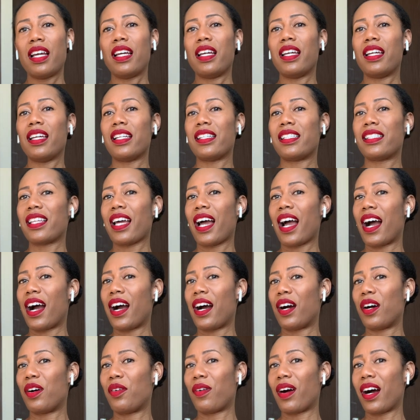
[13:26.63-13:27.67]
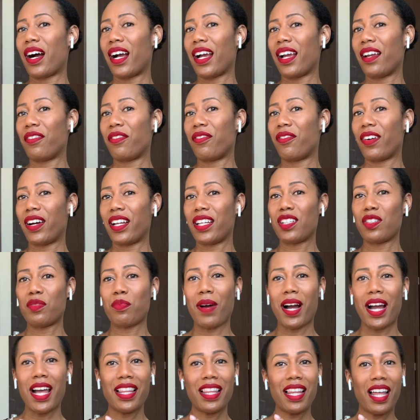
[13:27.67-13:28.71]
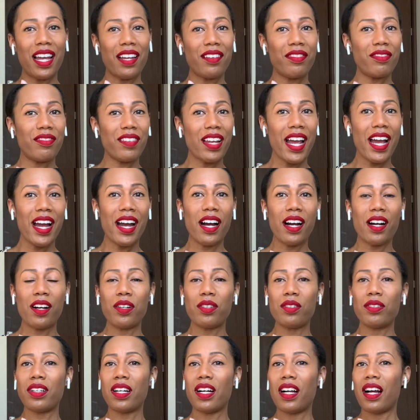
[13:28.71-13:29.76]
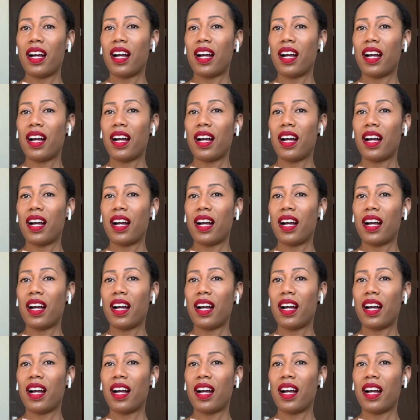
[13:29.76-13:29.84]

It's how I fund my life now.